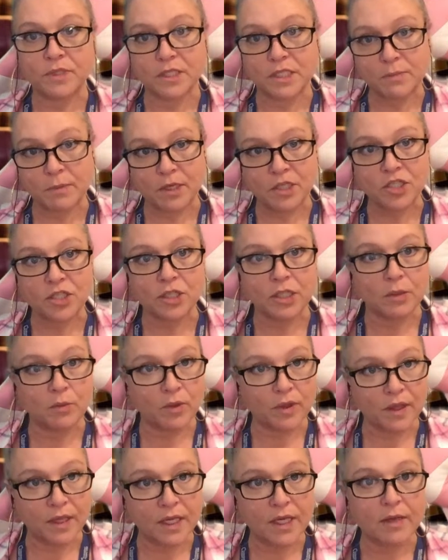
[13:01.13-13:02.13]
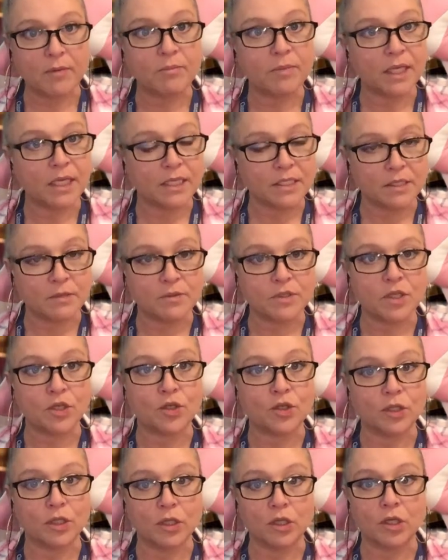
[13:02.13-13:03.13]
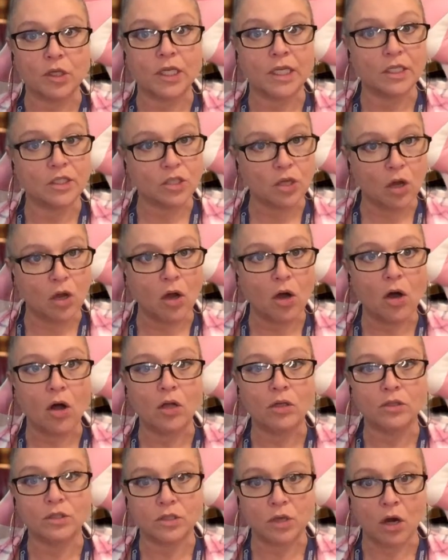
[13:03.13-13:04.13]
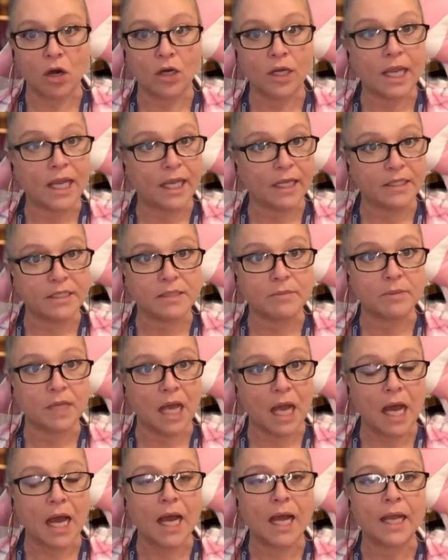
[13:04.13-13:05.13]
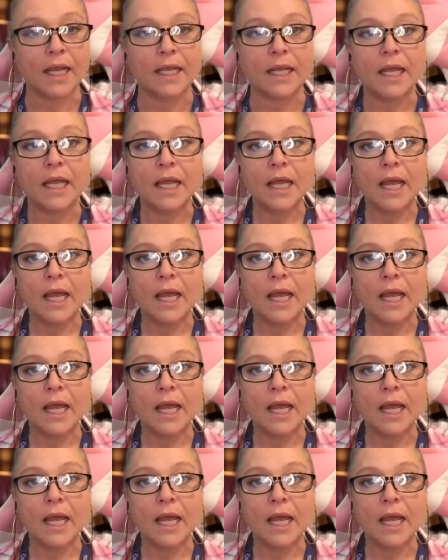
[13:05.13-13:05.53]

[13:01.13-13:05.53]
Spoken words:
especially with him, because he was a good-looking, tall, dark, handsome guy.